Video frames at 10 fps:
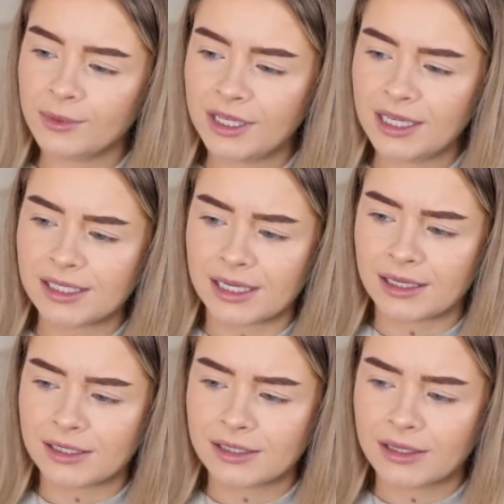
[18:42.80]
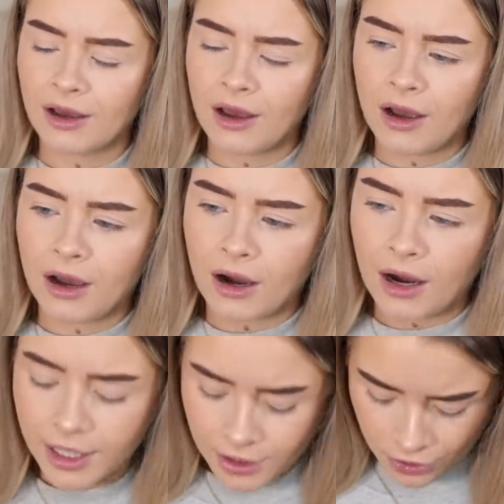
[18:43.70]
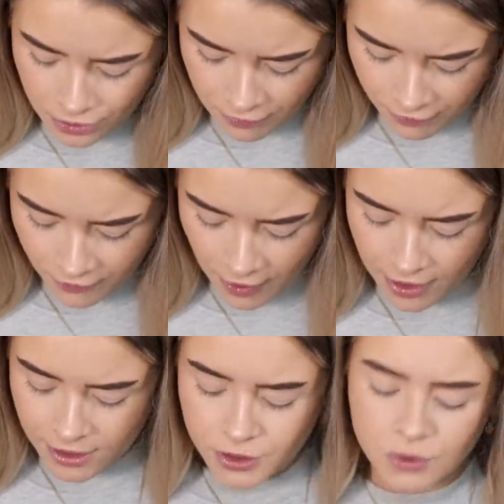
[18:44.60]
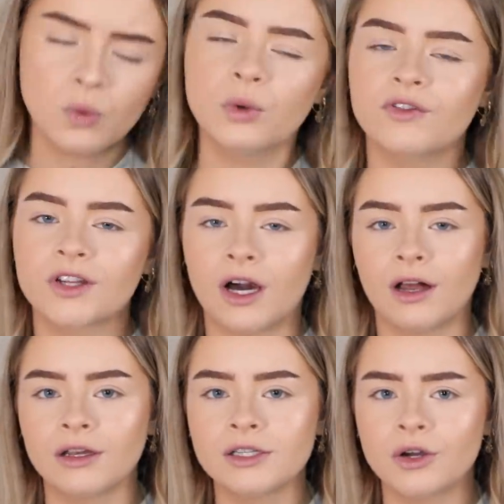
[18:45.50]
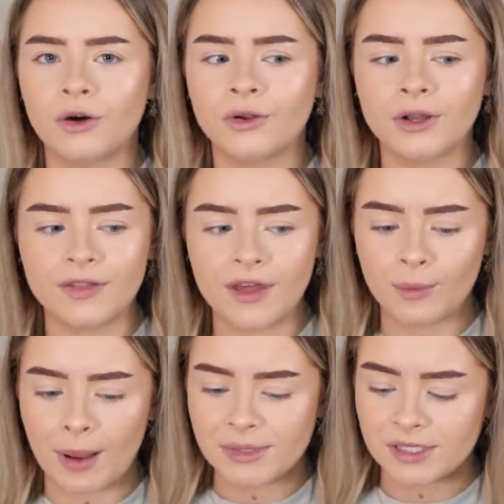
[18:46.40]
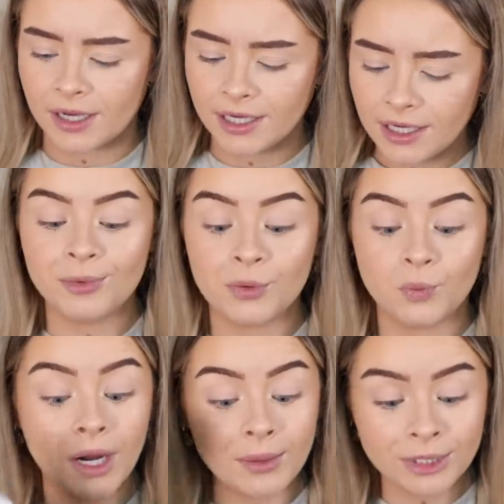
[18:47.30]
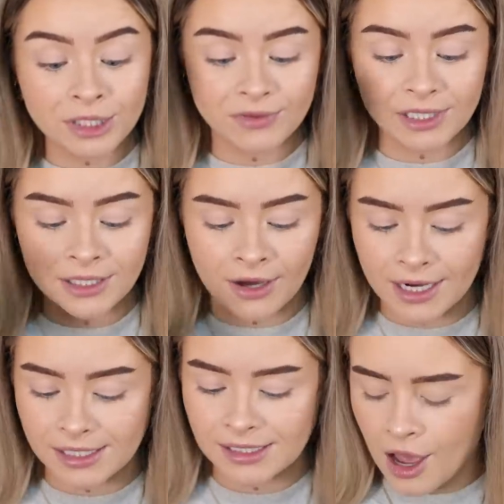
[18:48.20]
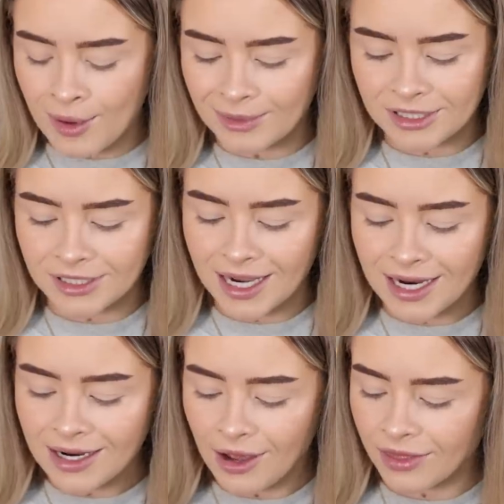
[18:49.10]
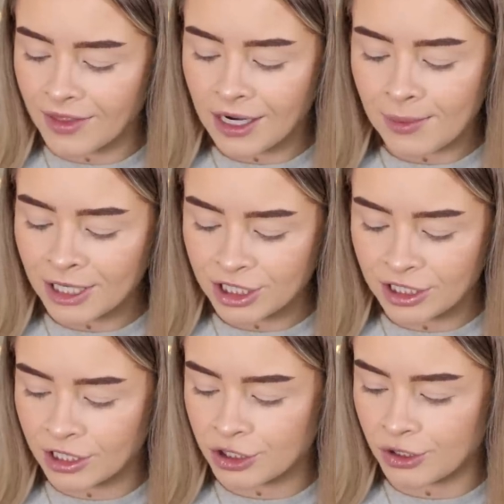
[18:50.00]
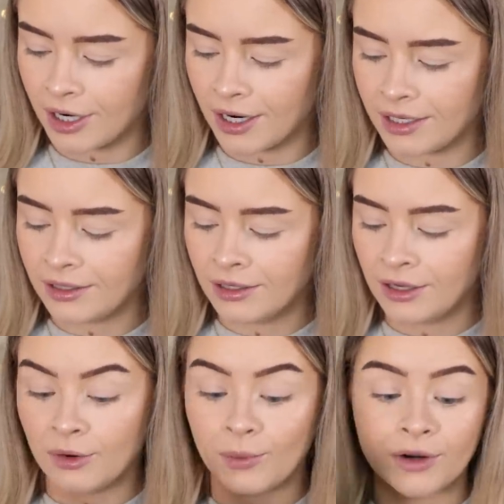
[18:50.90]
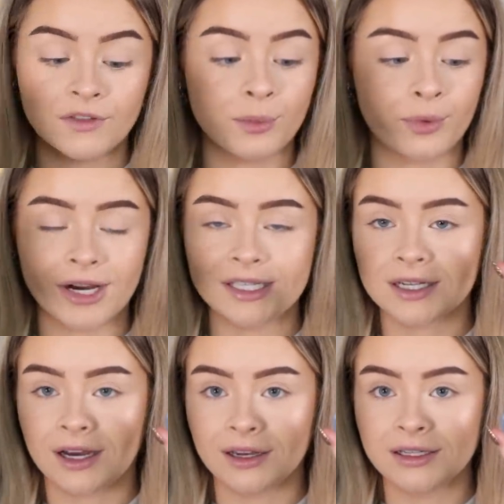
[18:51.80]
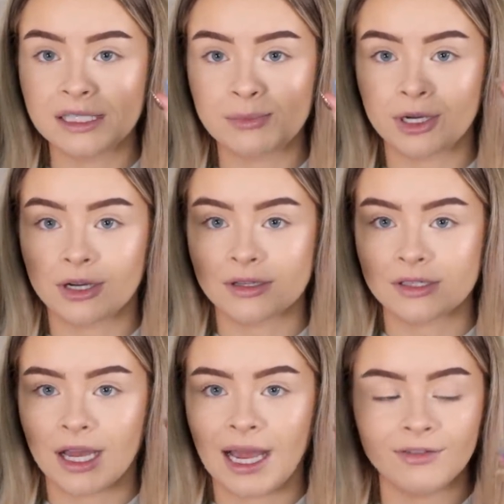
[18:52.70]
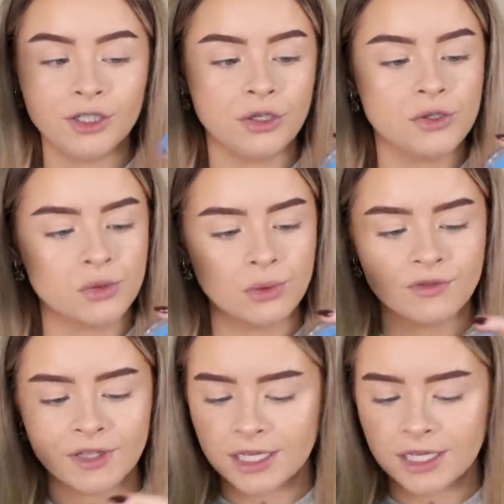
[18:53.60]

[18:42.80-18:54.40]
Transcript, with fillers: with these is I couldn't find all of the colours on their website, but the white one is really nice. Um, today, I think I'm actually going to try one of the brighter colours because I haven't used all of